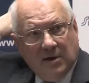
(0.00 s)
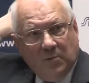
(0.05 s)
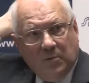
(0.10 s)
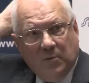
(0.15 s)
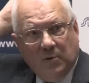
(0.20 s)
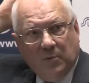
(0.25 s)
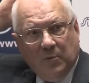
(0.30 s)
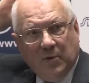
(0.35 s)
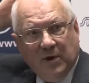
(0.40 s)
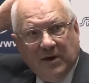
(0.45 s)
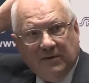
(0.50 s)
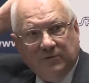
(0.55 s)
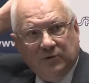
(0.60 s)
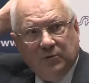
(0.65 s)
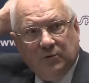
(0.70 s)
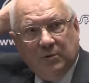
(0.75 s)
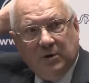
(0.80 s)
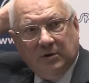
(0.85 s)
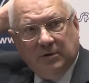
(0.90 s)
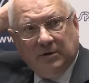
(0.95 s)
we have
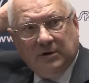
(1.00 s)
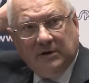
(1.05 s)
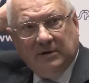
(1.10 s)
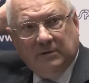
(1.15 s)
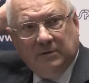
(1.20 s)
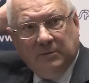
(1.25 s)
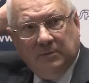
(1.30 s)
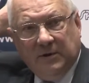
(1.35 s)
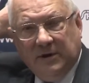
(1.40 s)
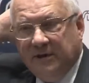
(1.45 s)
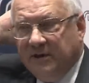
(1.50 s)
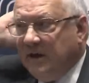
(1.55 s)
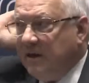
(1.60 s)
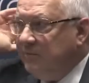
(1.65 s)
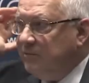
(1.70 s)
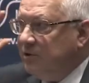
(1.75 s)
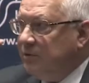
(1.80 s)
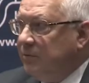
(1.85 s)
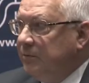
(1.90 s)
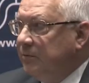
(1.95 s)
to work with
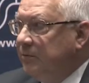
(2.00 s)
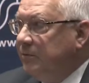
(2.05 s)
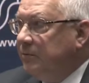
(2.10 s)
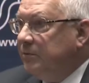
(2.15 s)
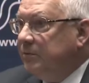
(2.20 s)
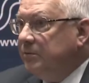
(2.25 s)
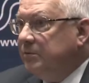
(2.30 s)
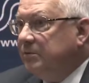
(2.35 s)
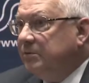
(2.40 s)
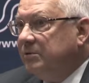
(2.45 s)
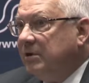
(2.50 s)
them to